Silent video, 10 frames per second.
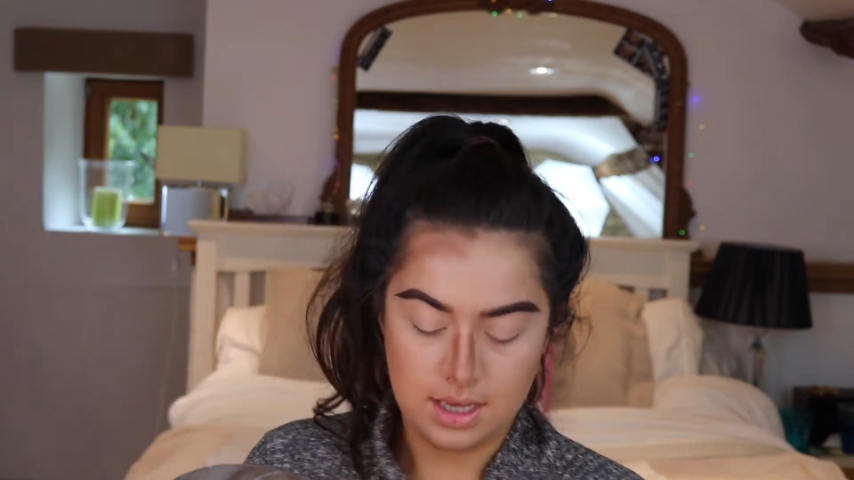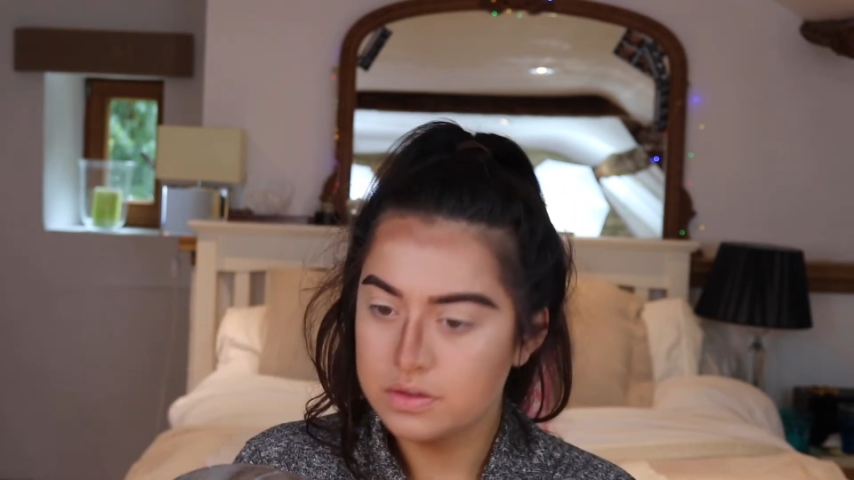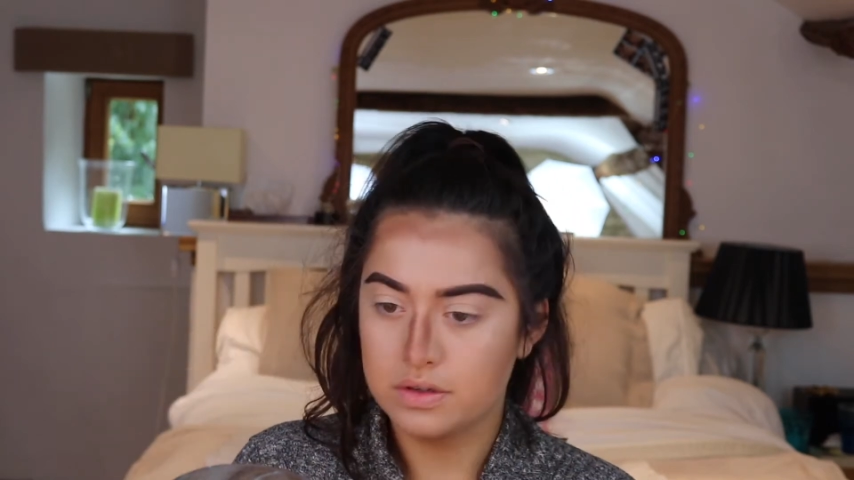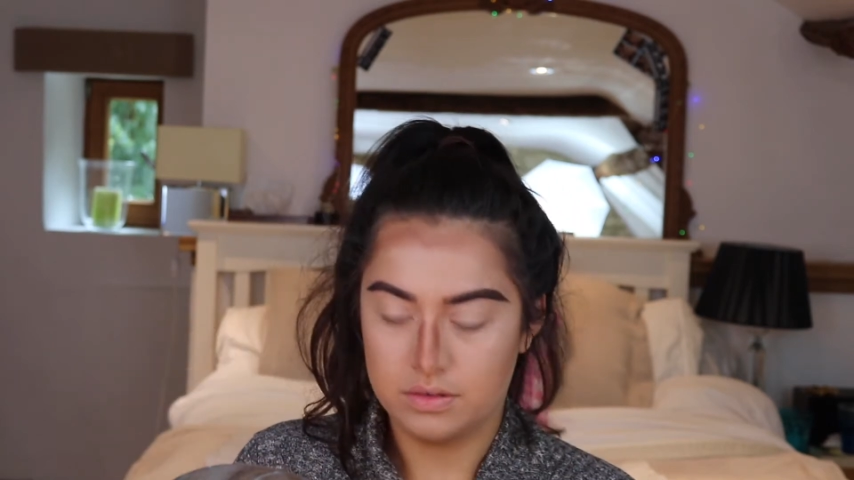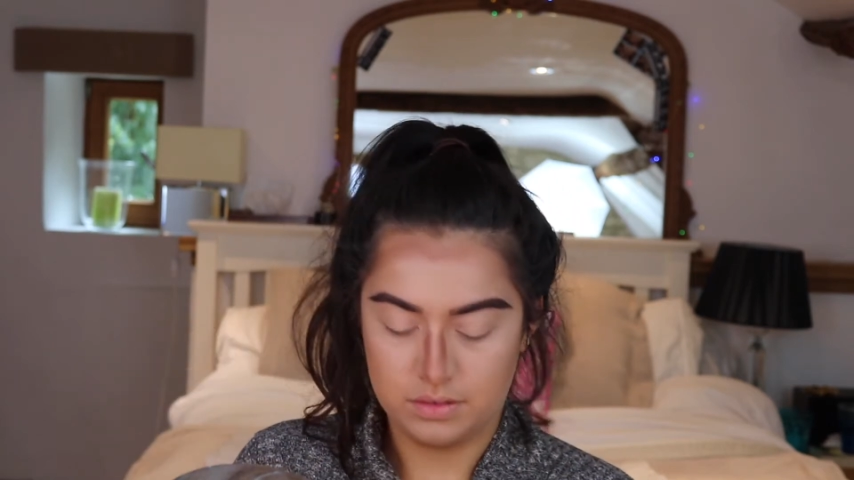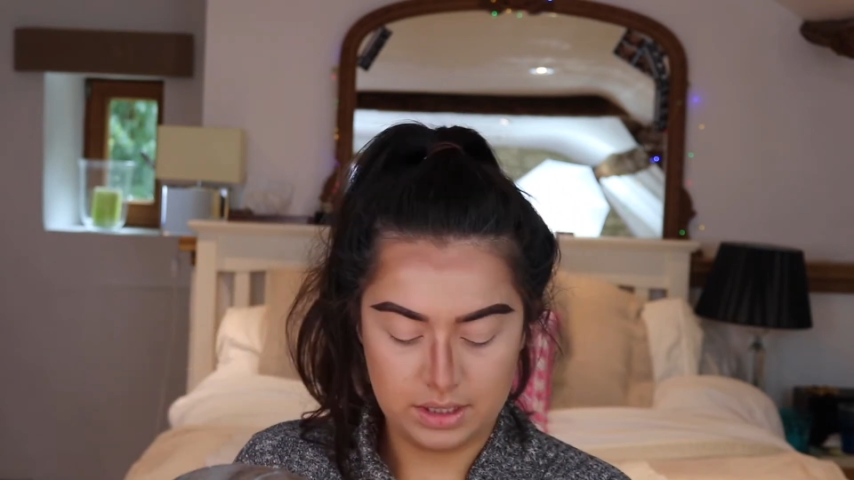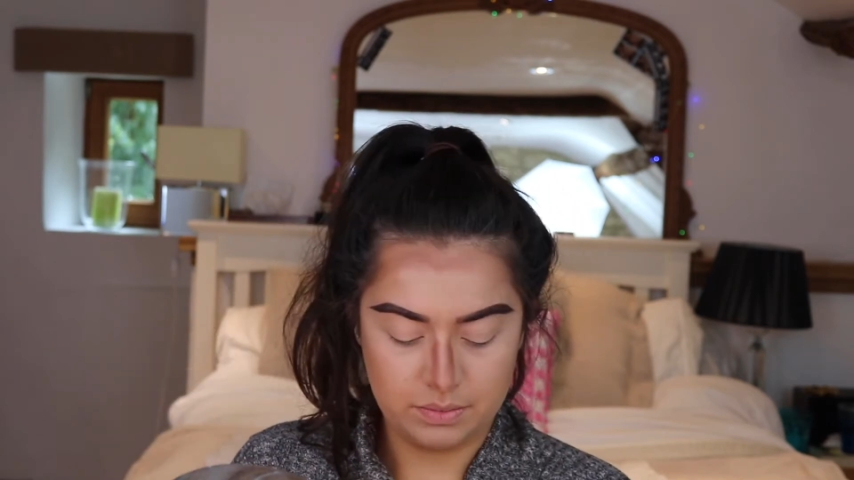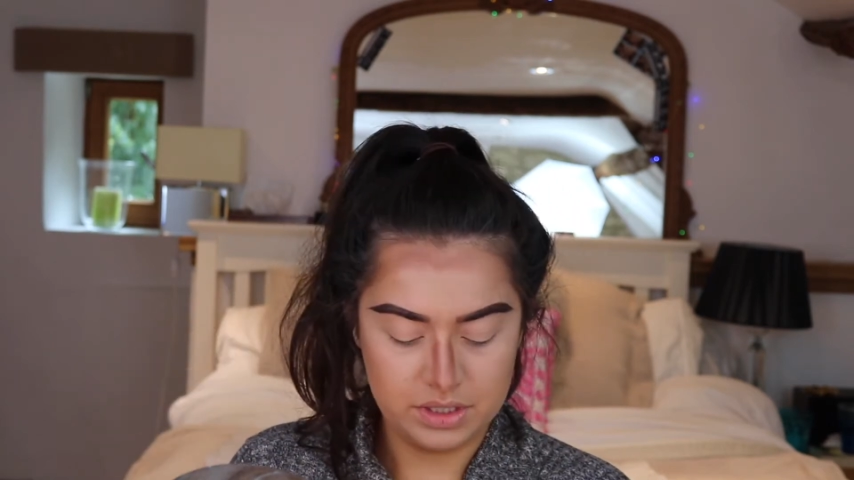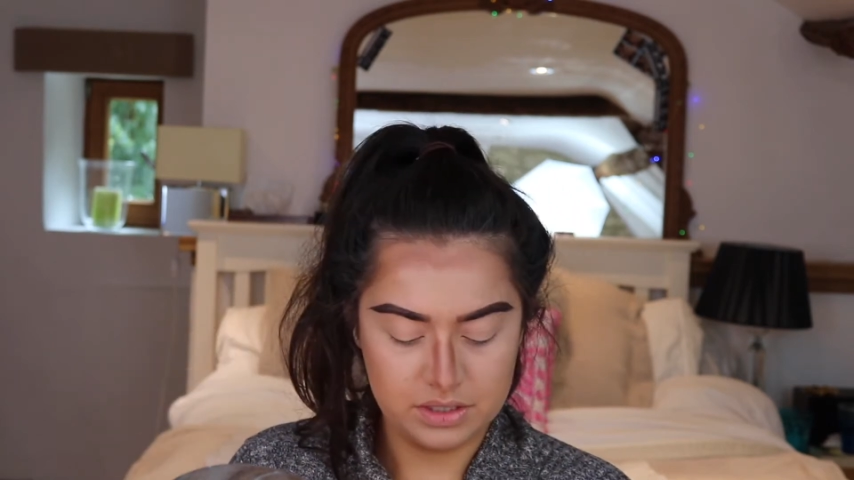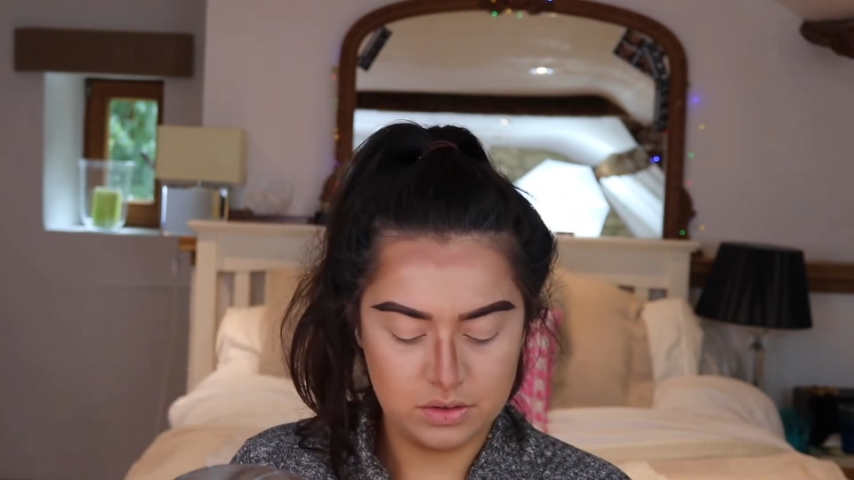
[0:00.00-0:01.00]
So
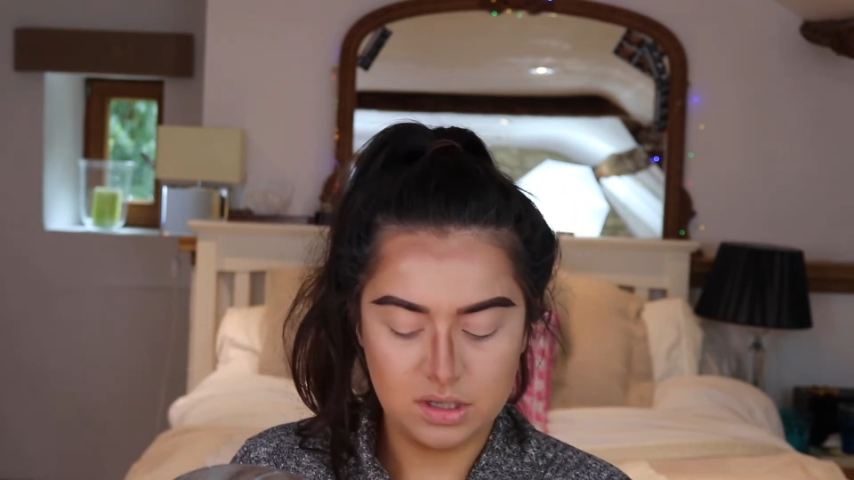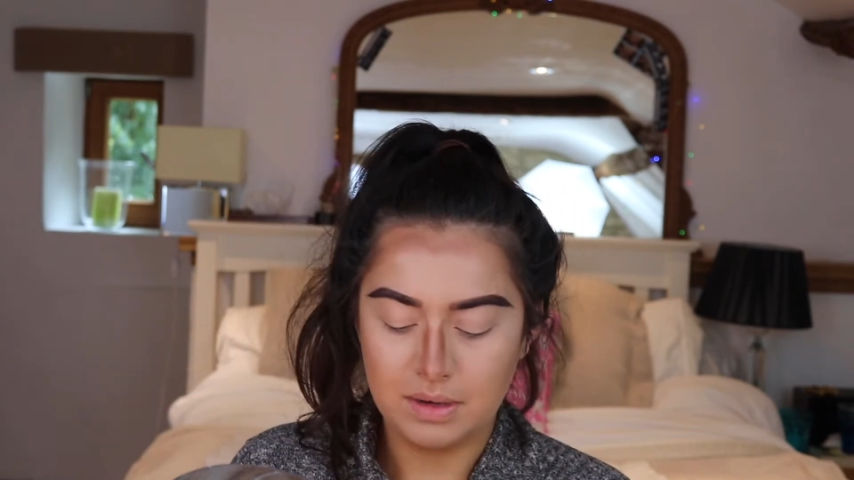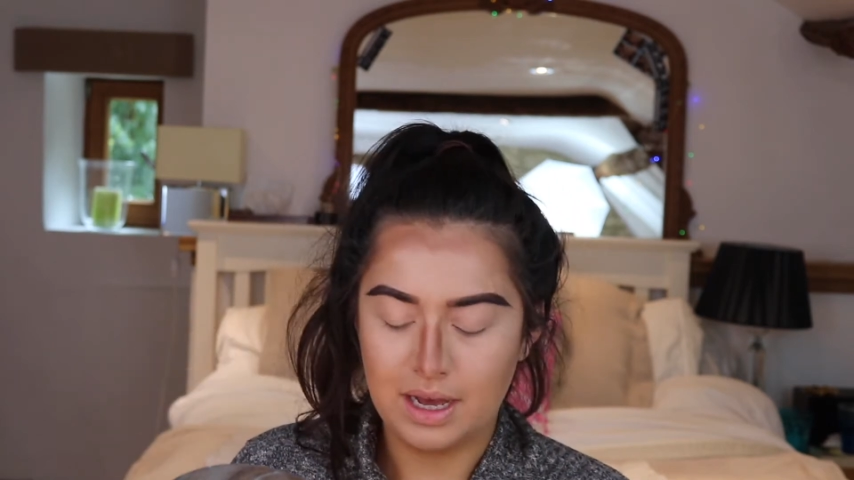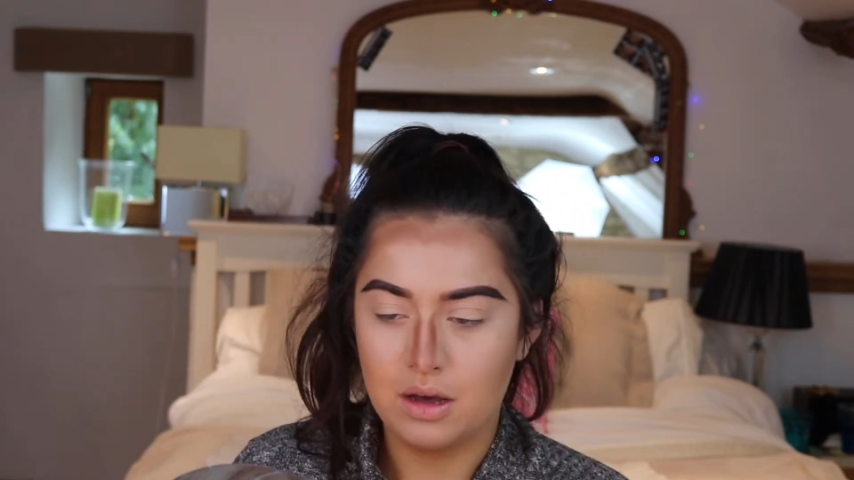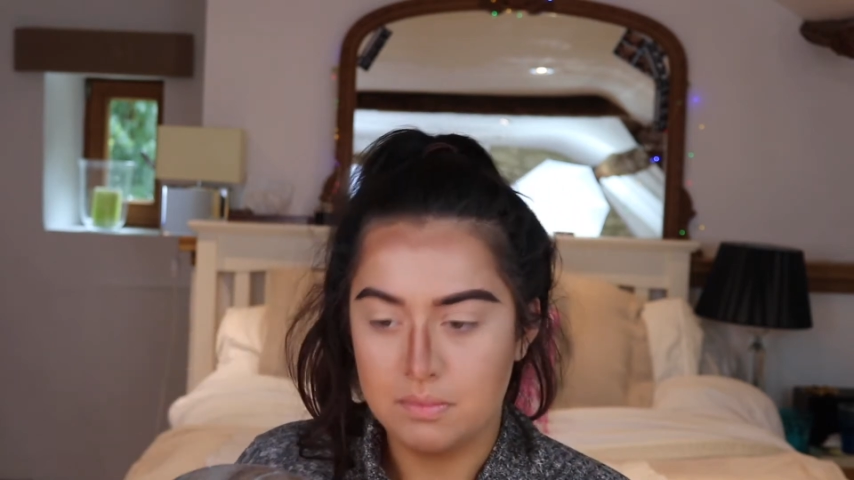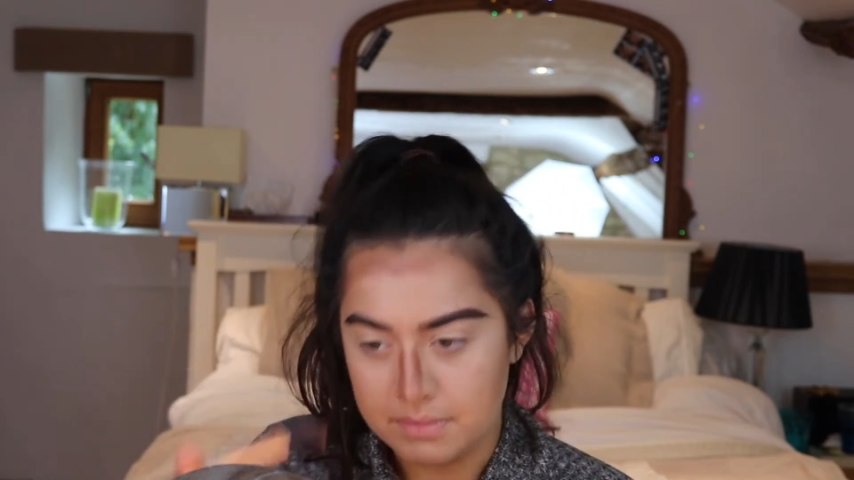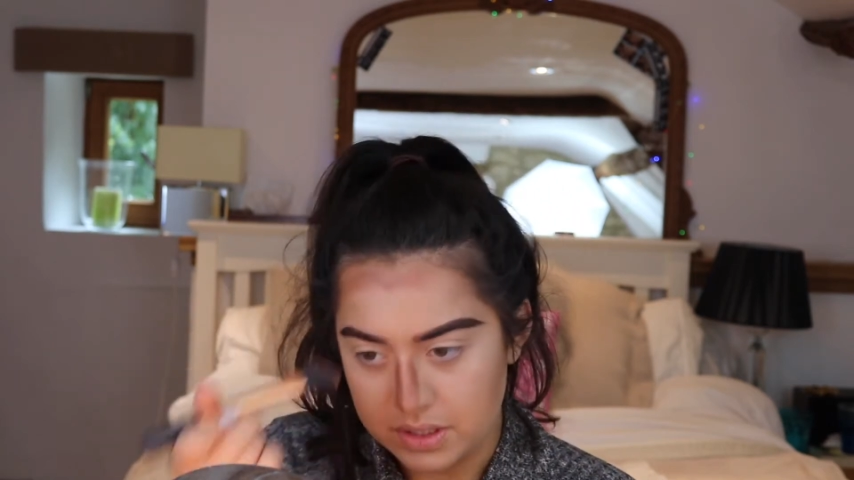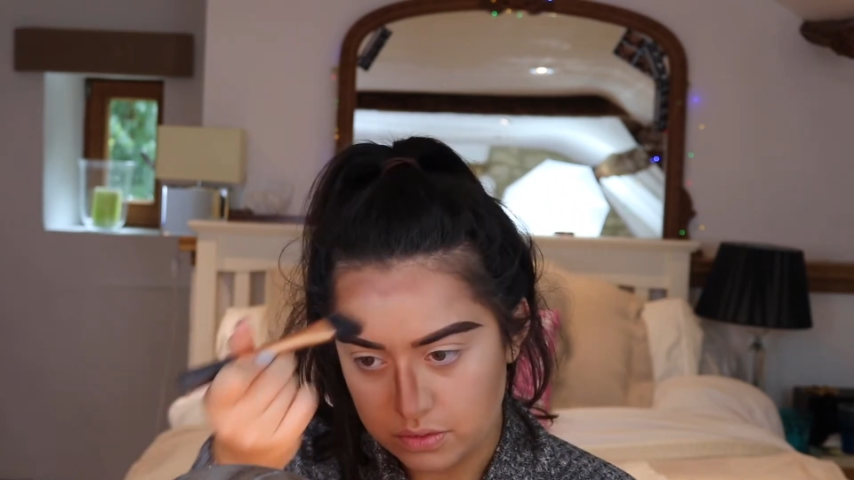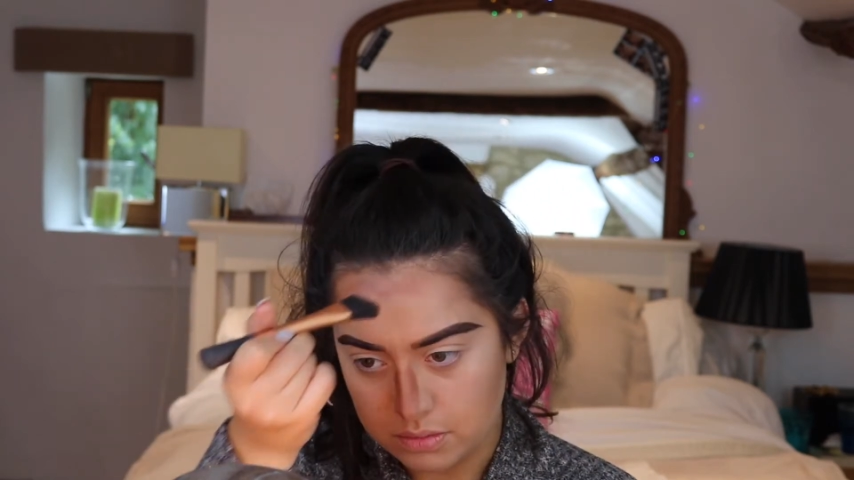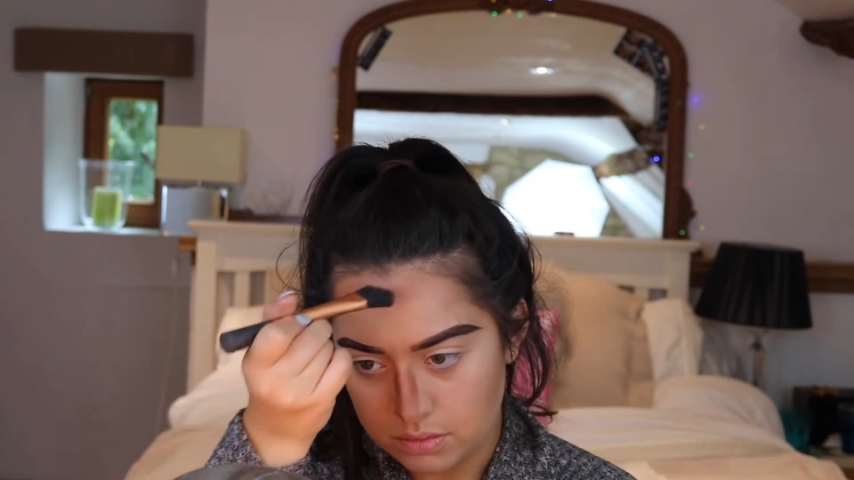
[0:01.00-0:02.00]
can we just talk about how
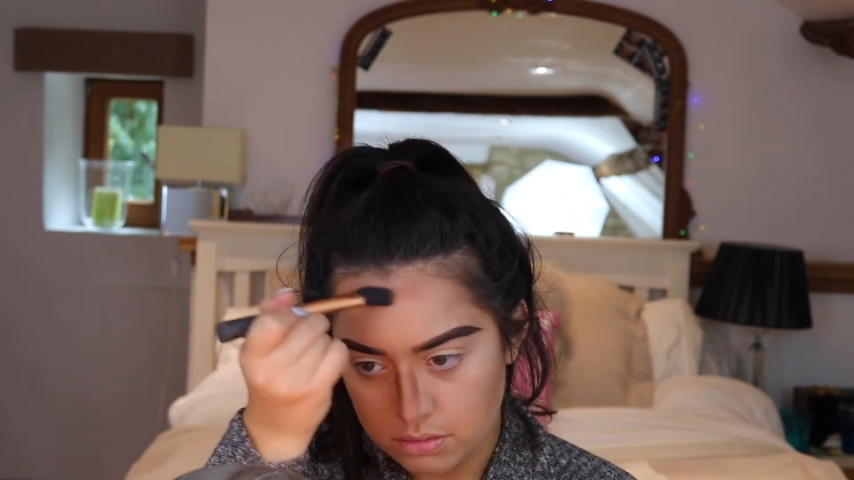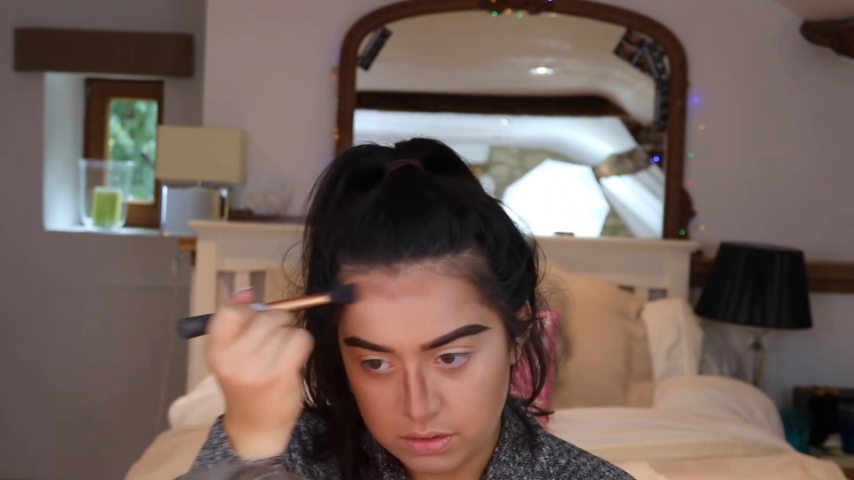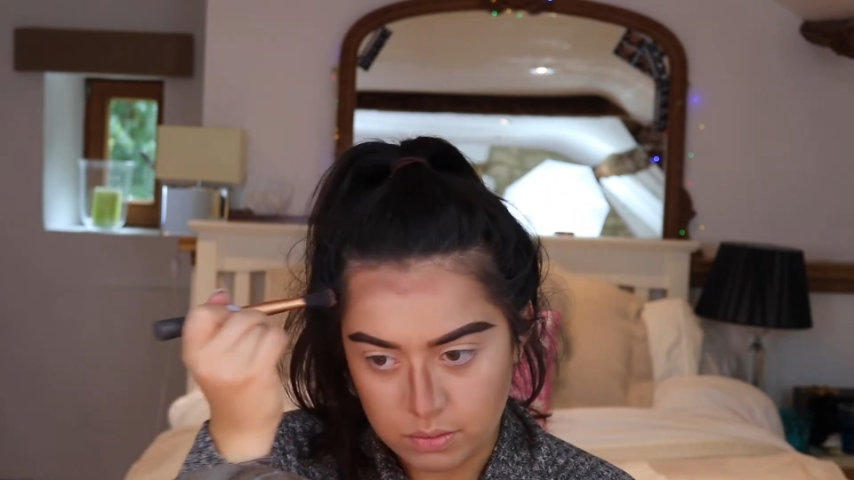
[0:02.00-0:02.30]
miserable